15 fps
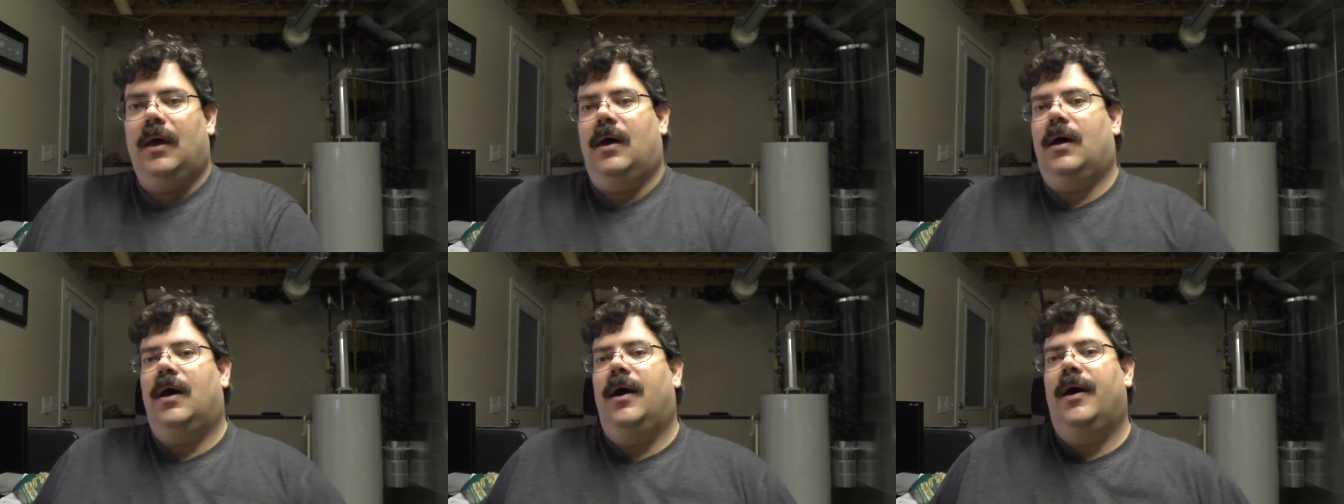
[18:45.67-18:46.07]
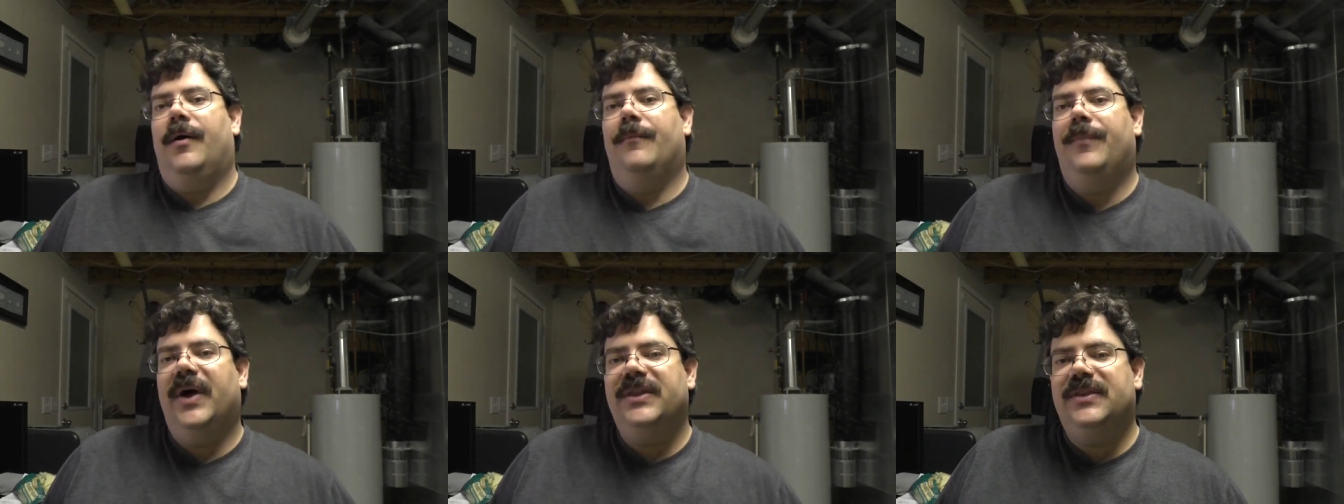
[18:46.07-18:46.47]
Uh,
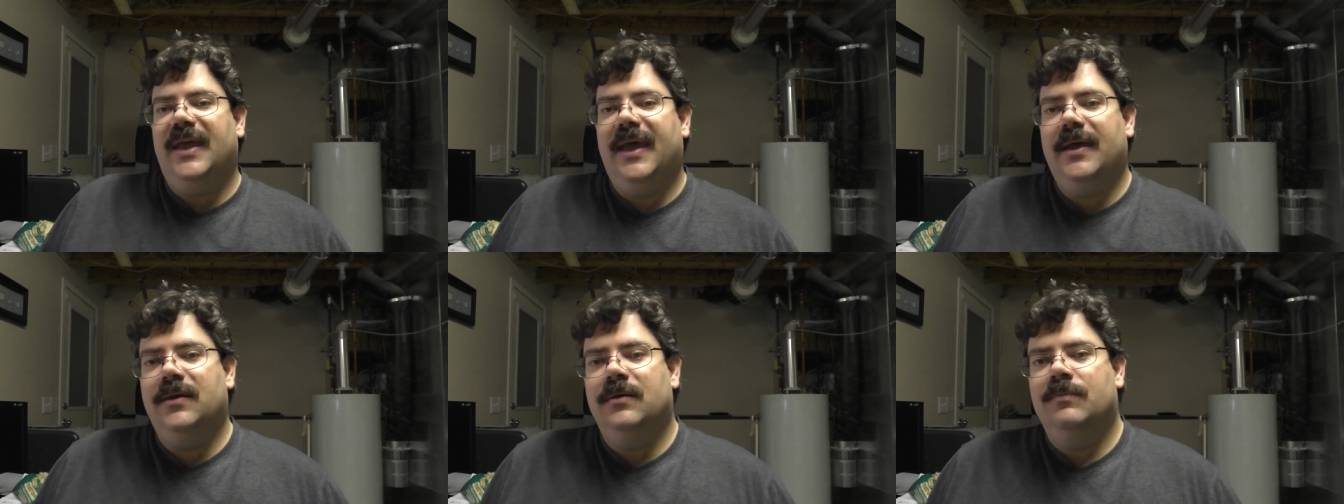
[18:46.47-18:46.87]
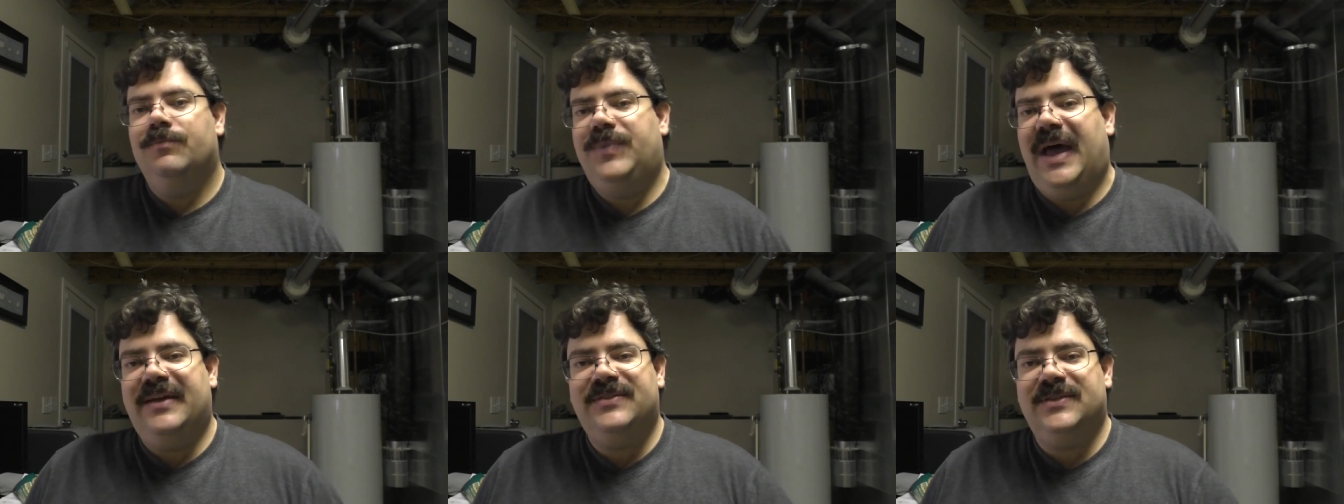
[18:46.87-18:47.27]
but then
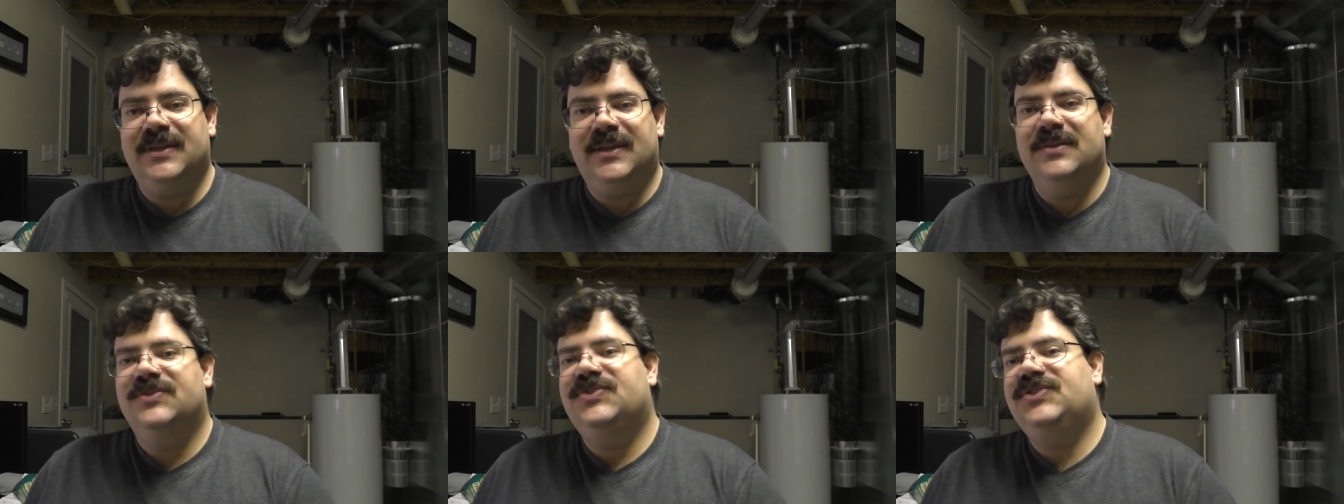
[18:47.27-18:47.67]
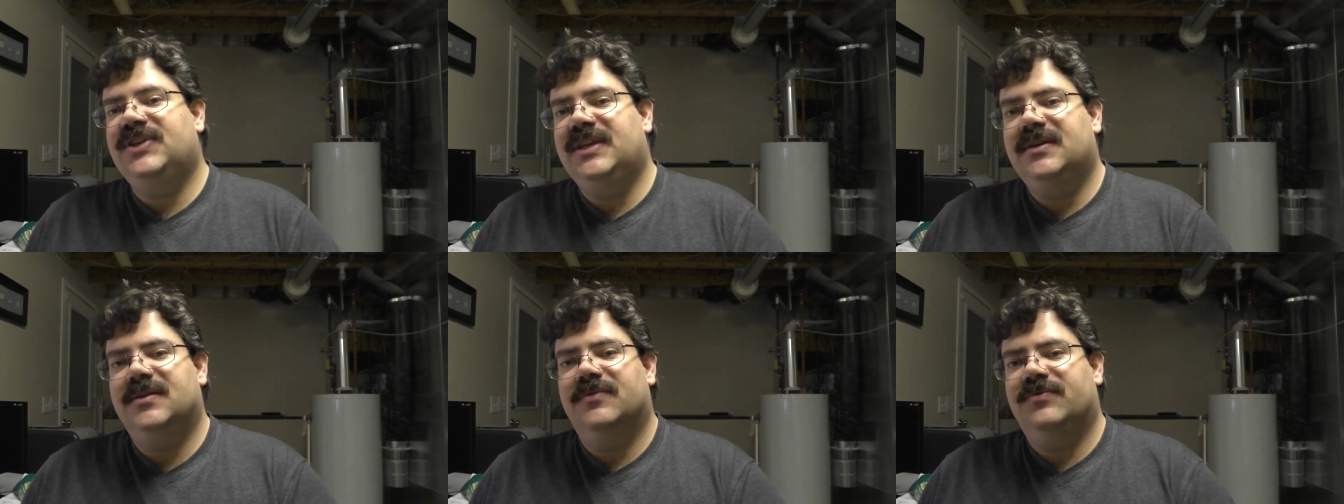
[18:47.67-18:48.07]
that's the
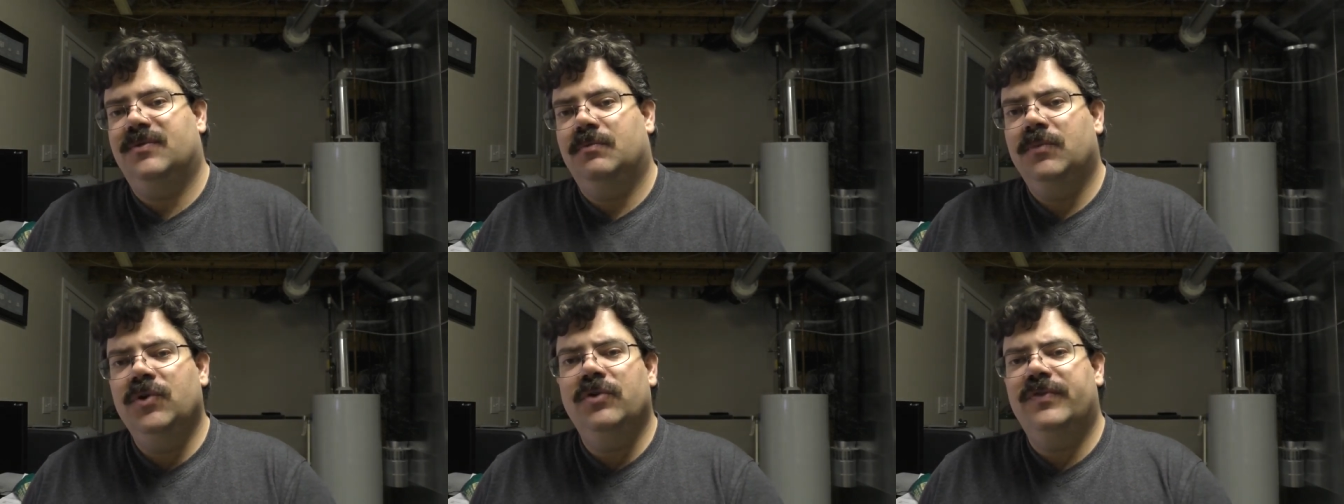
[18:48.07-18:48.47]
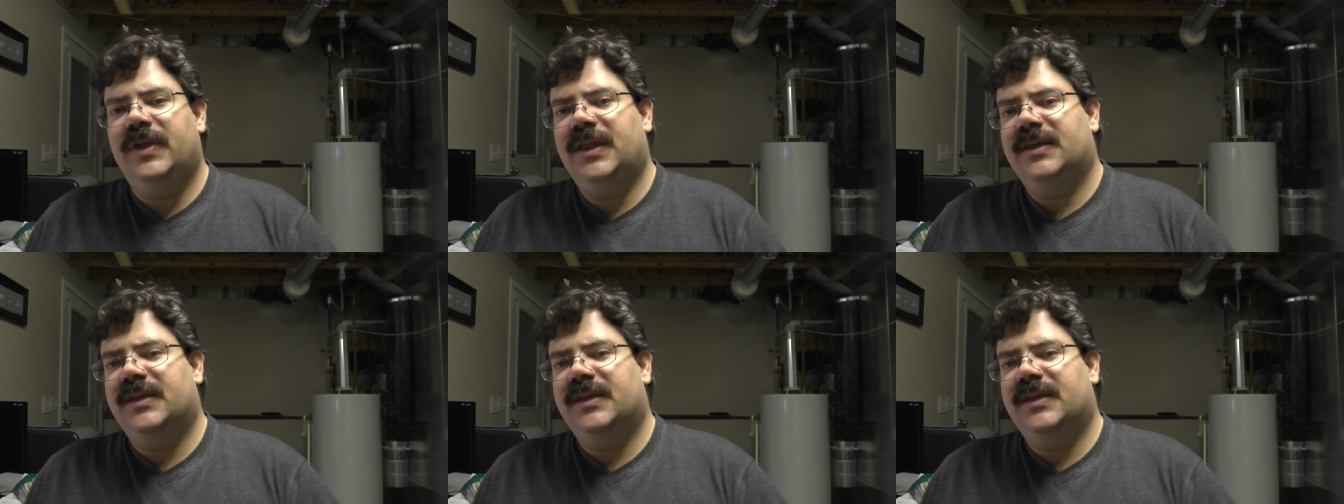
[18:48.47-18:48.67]
conceit of the movie.